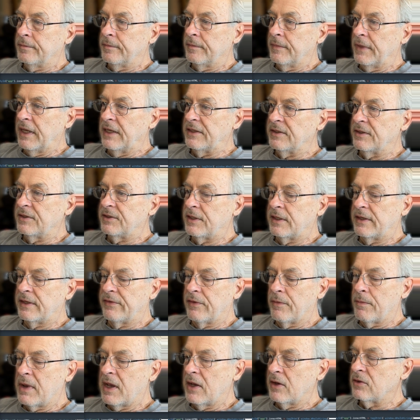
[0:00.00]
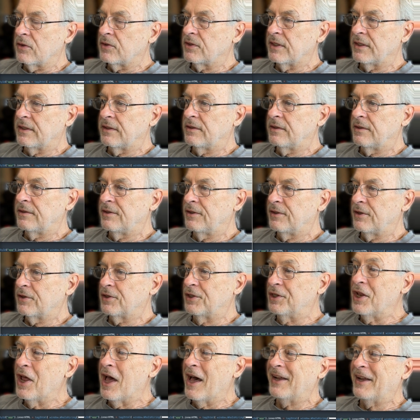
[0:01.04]
instead of a mouse, and it's
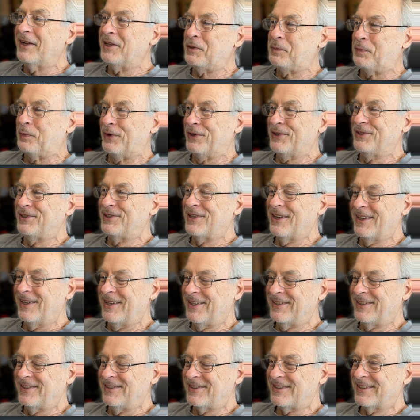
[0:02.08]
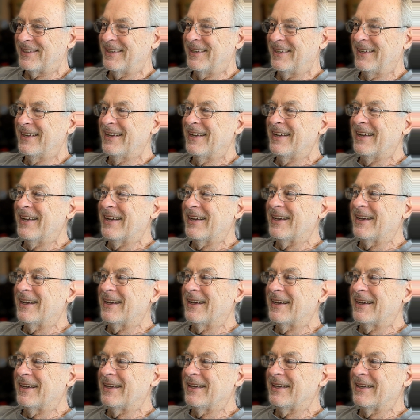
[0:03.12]
just not as precise.
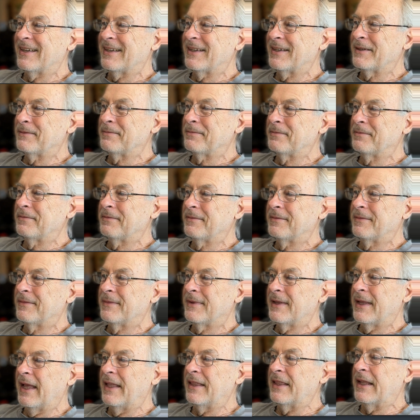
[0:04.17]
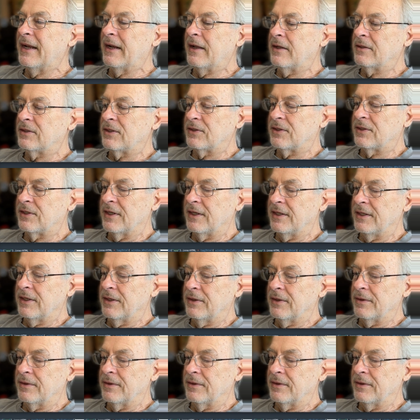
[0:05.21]
And then I'll just say,